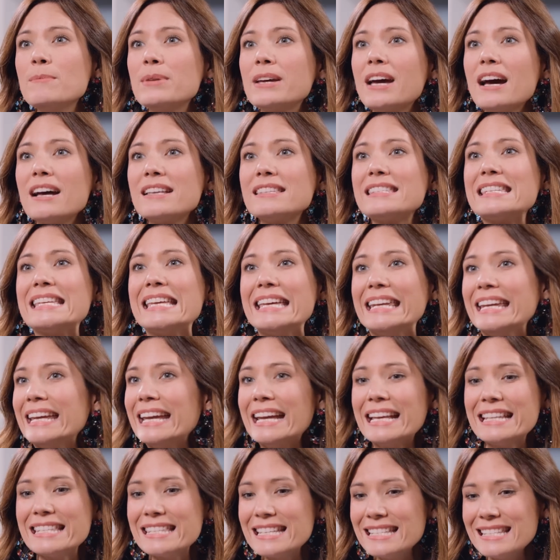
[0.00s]
because
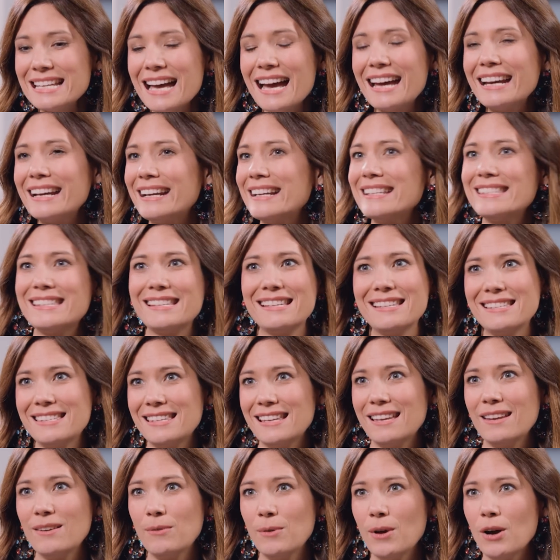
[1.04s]
getting into debt is
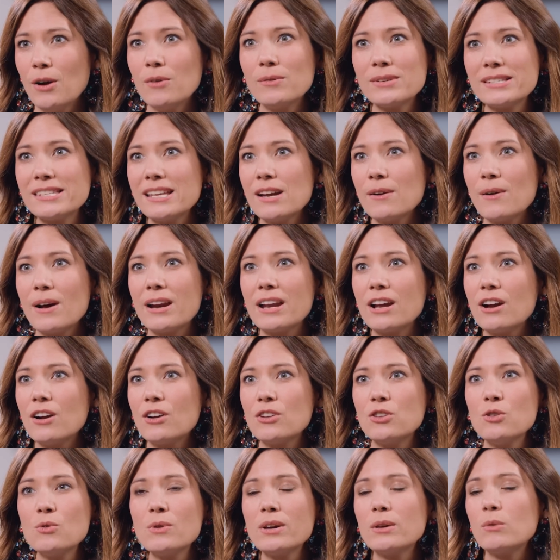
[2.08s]
easy. We always say around here,
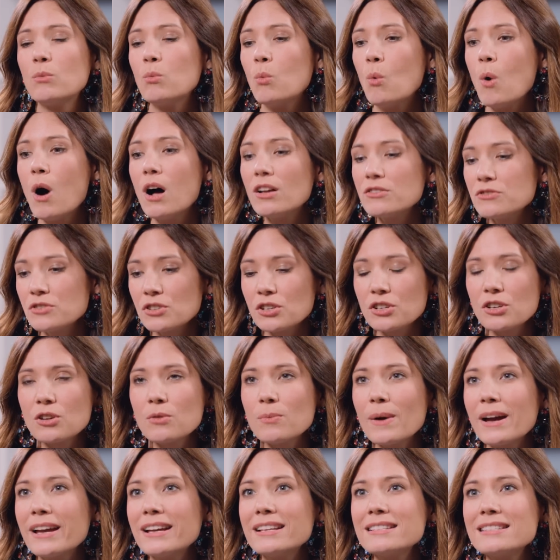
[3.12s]
you can wander
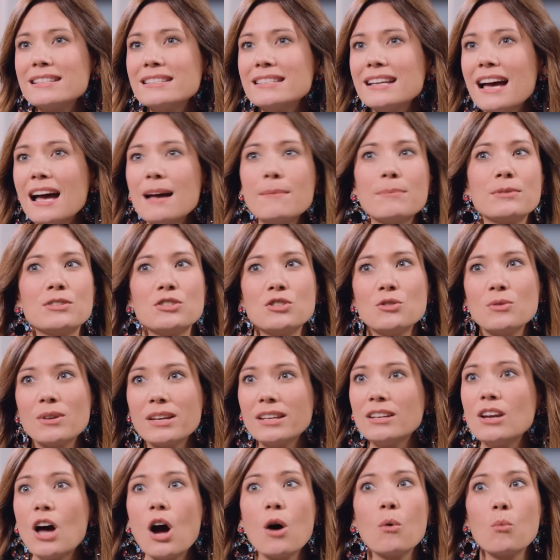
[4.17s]
your way into debt, but you
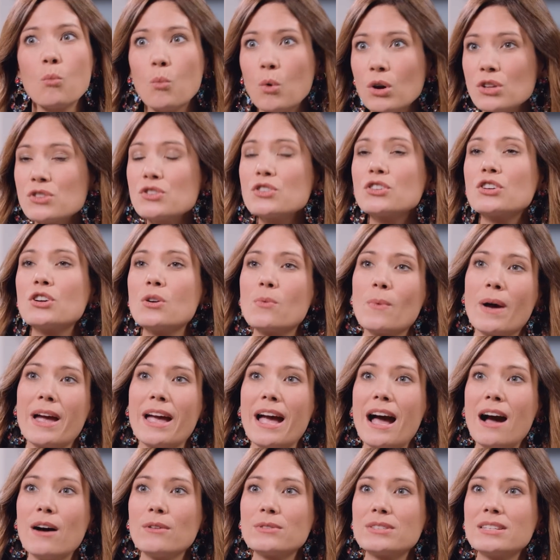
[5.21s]
cannot wander your
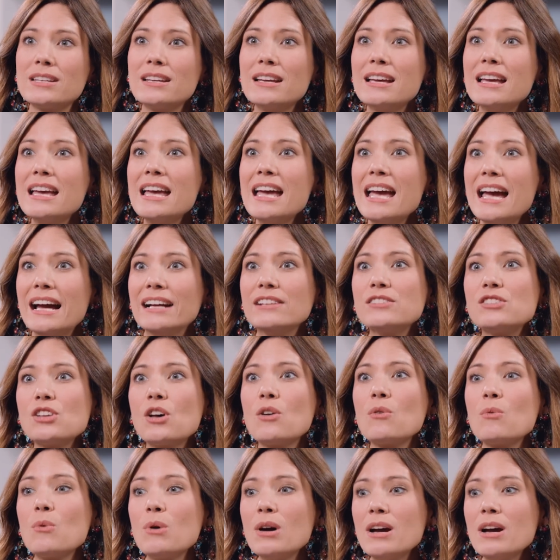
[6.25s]
way out. And
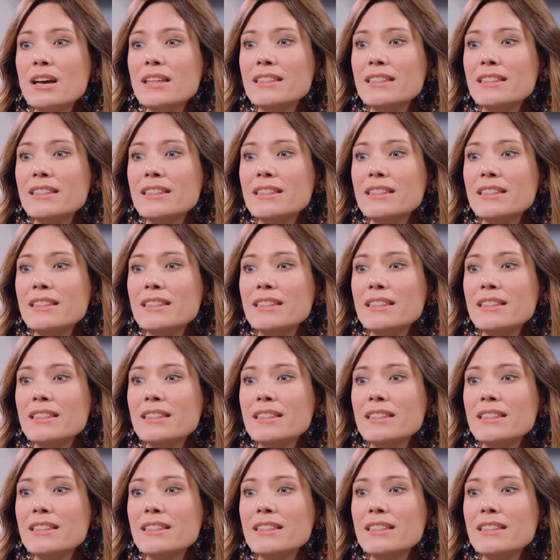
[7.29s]
so